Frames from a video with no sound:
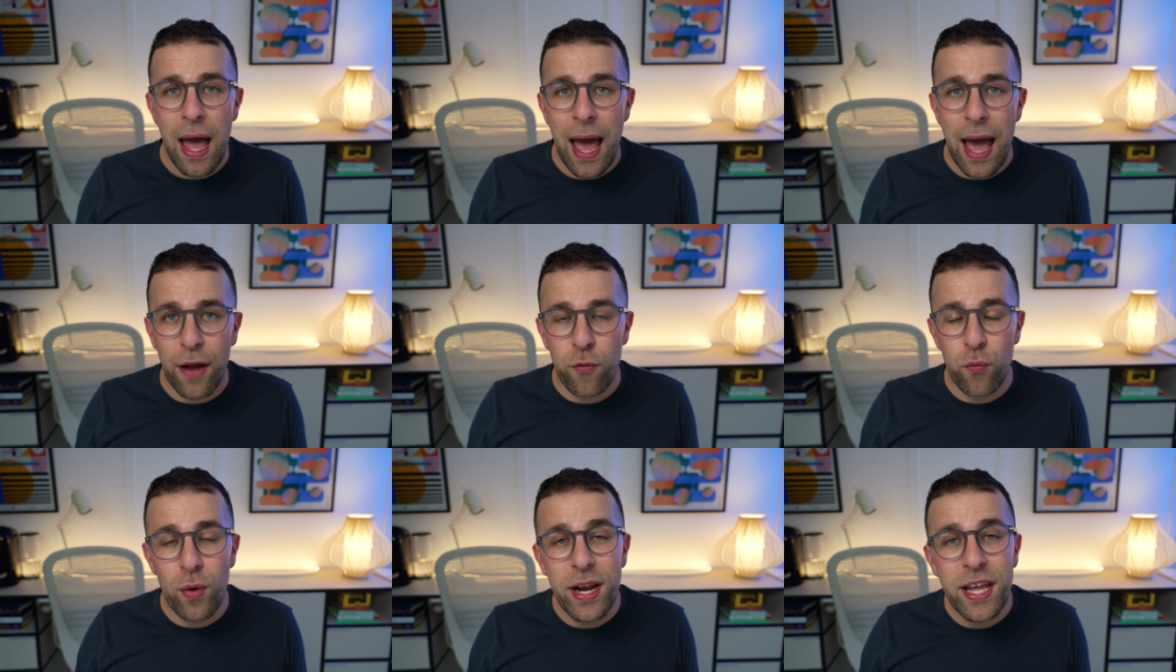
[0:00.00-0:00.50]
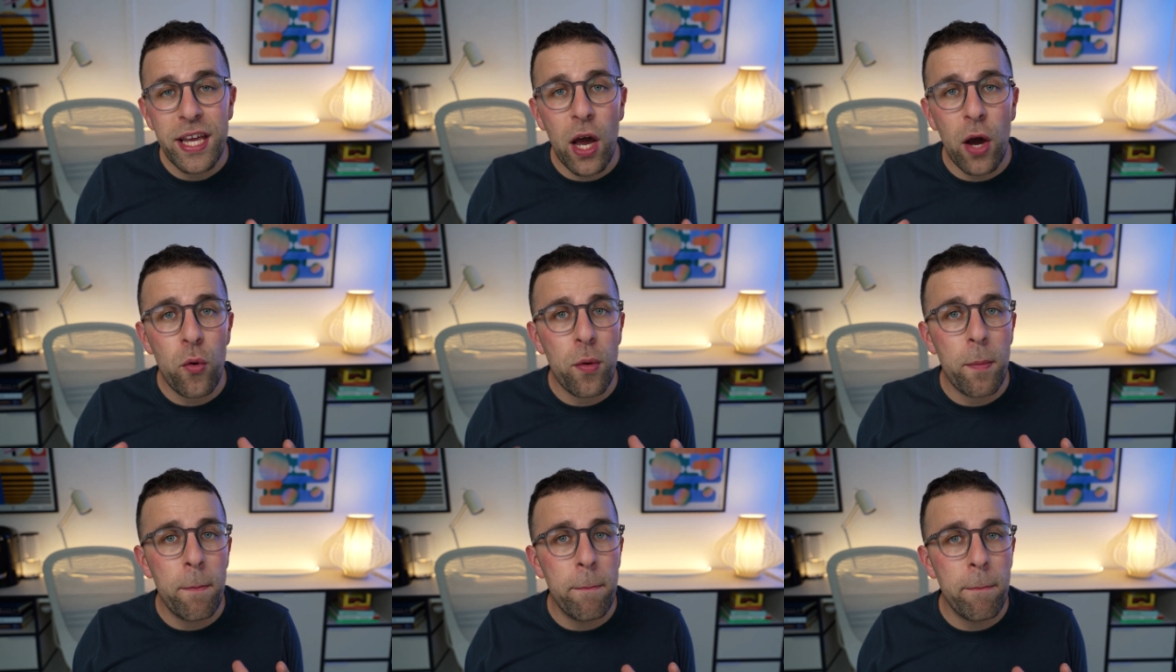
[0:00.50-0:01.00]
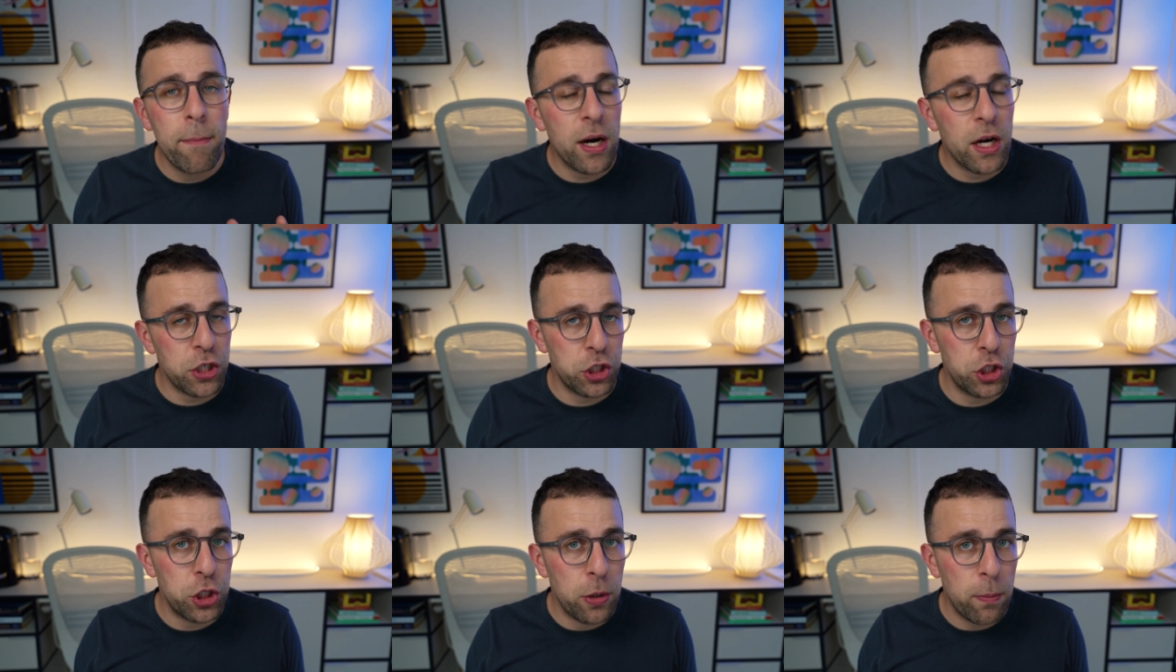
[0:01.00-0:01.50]
and really go
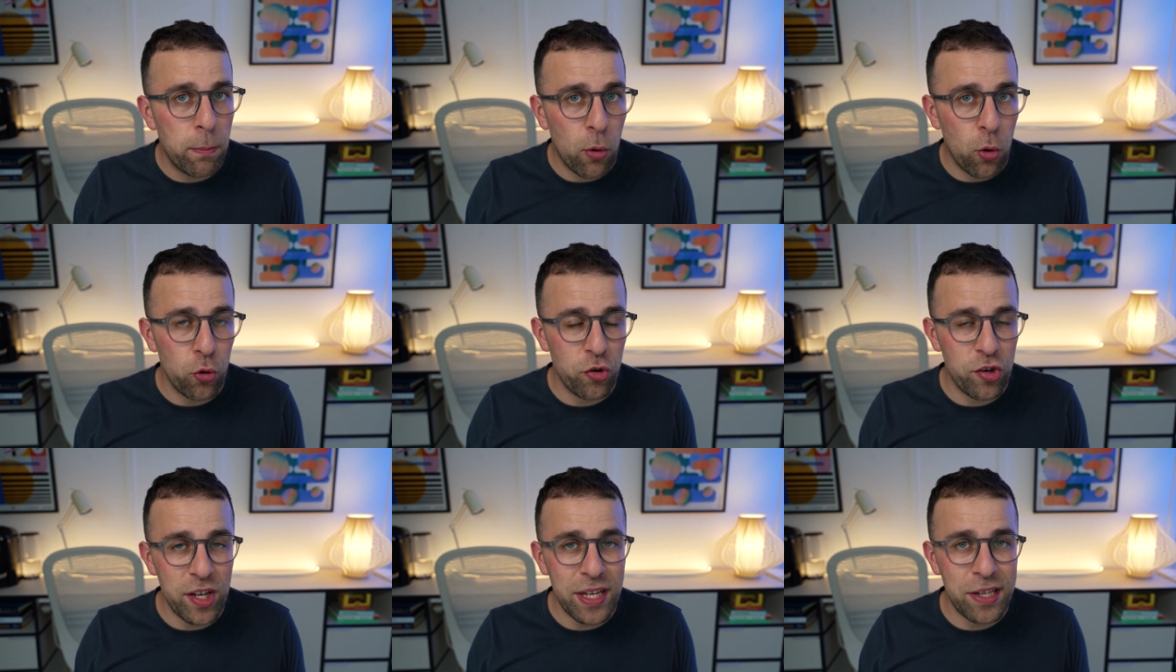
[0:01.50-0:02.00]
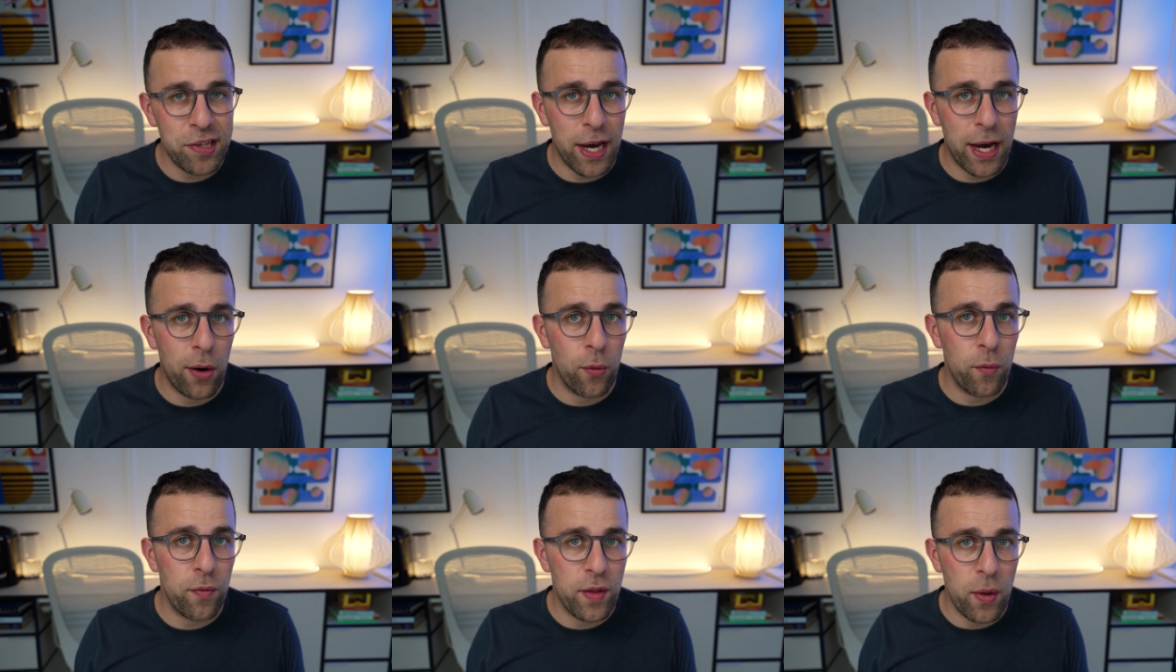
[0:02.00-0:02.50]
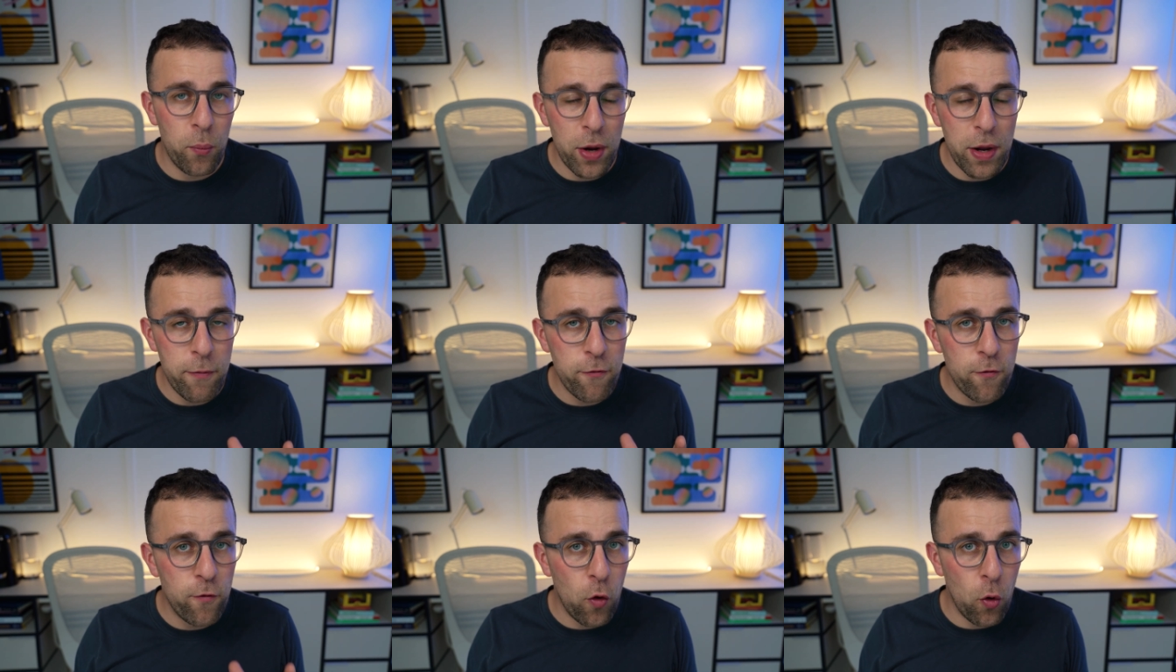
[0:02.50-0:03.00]
much more detail than we
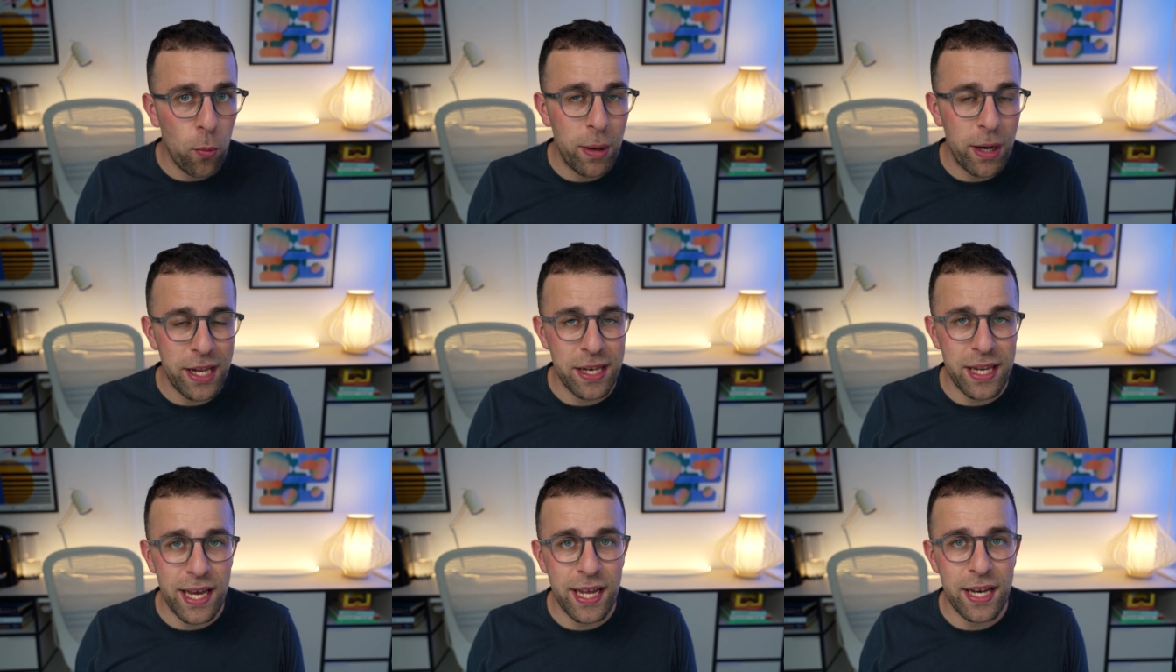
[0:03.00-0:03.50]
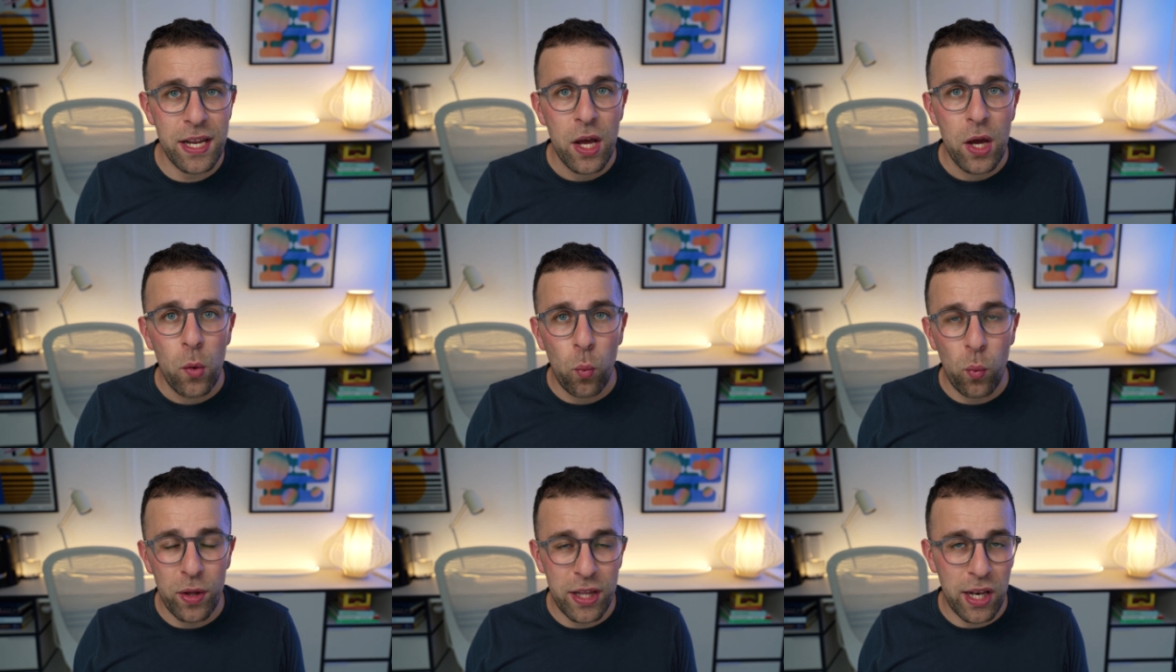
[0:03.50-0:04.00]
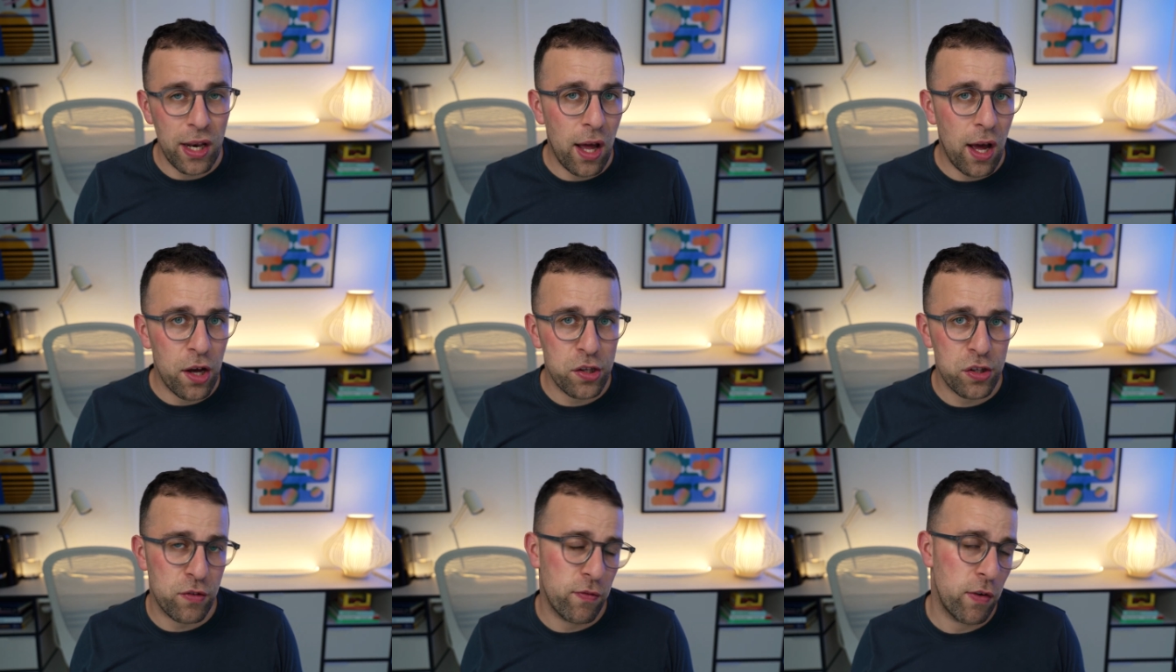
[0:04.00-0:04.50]
formerly did with the
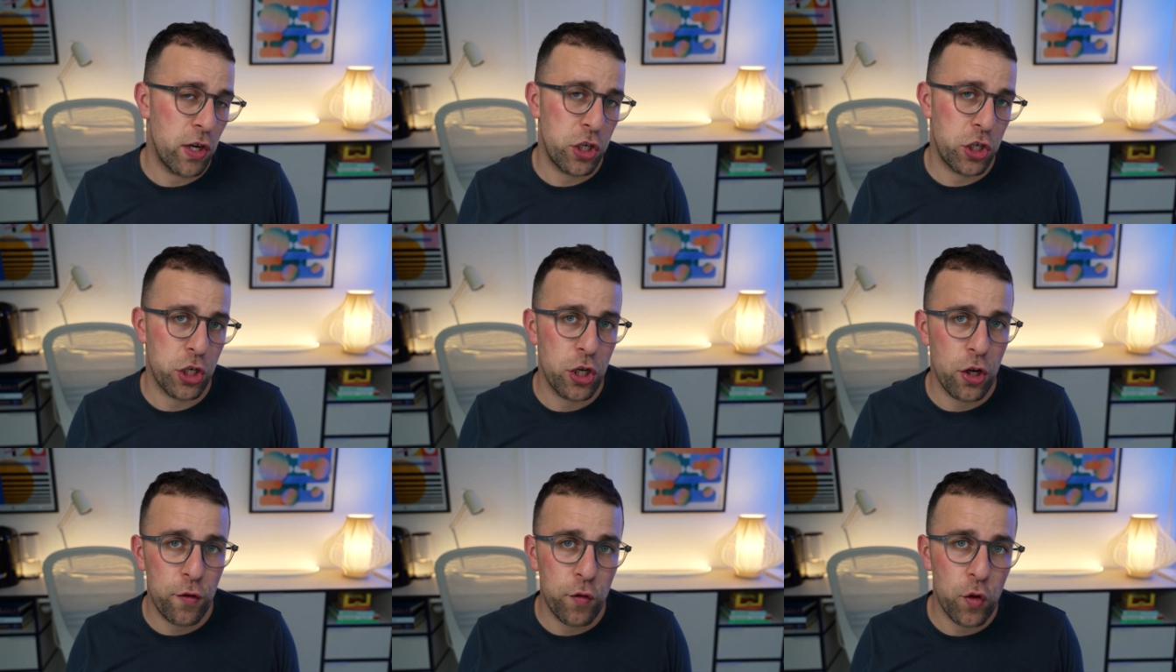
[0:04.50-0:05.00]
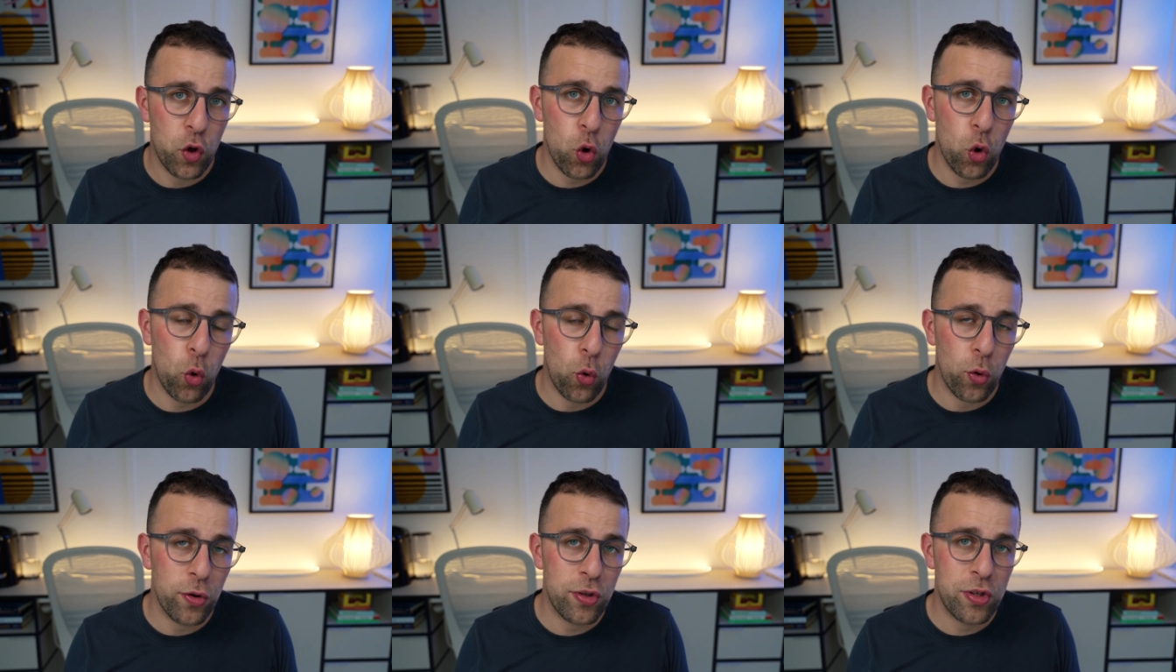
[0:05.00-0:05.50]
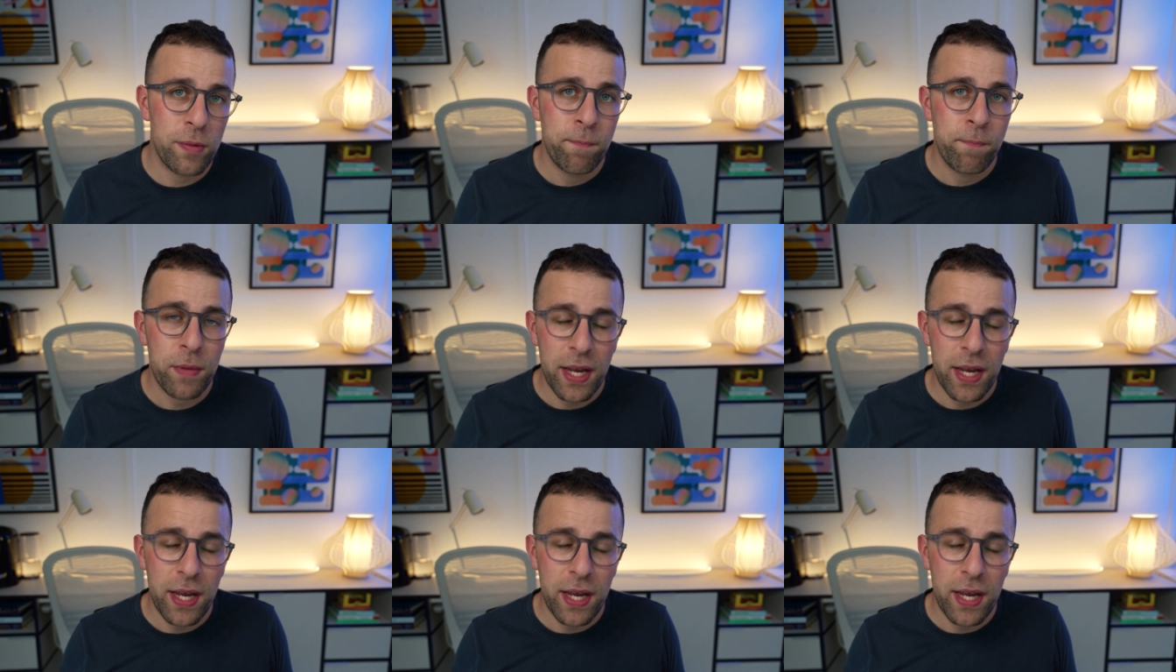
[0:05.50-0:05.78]
last version of the course.